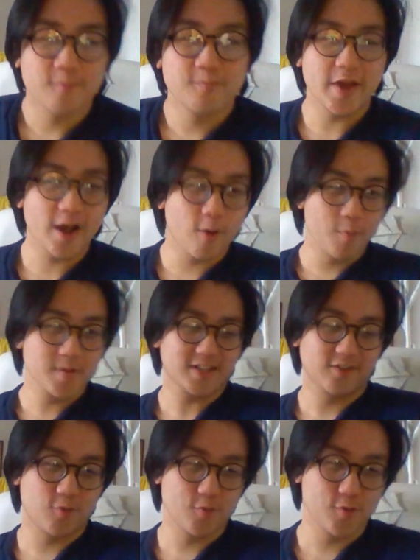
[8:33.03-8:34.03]
being a woman
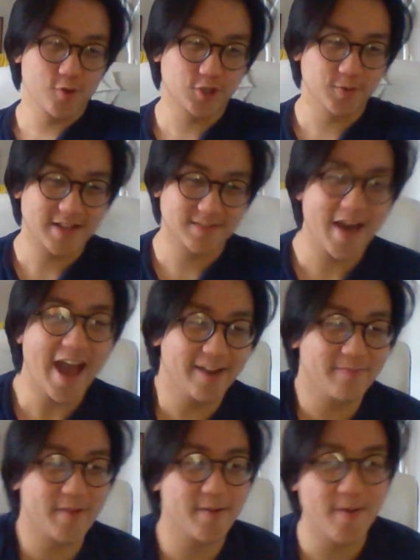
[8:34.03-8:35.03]
self-improvement YouTuber as a man
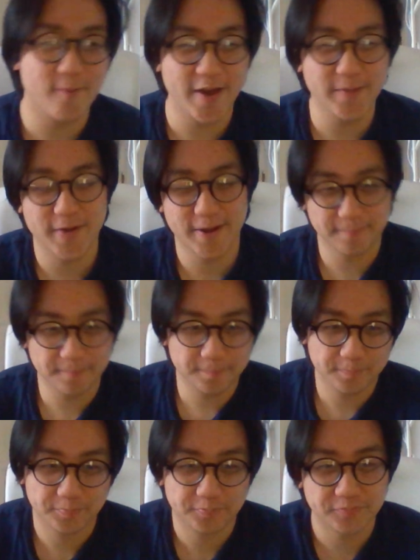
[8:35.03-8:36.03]
would be a bit weird, but
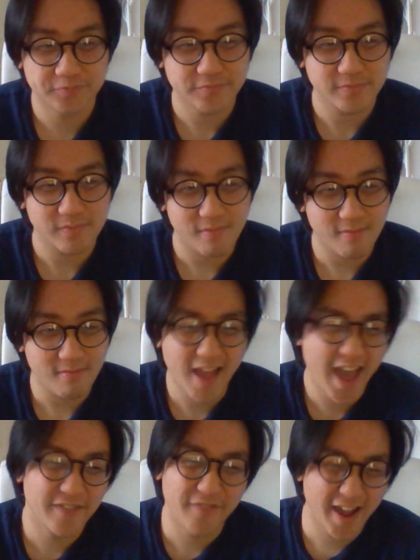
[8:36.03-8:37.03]

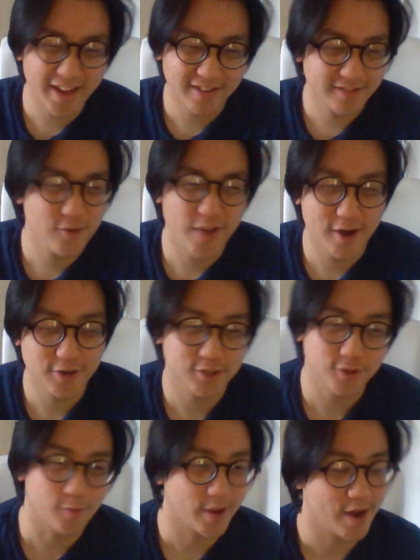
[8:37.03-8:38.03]
it's fine. Who cares?
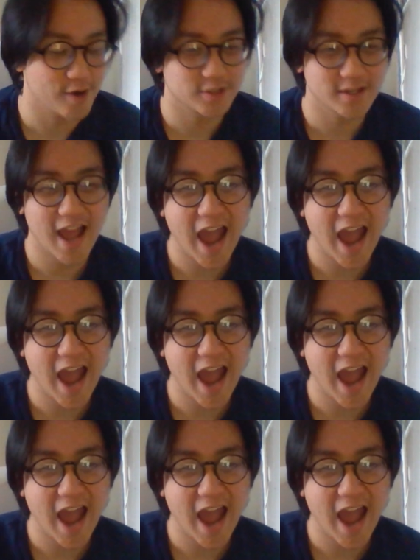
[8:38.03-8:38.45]
No one cares.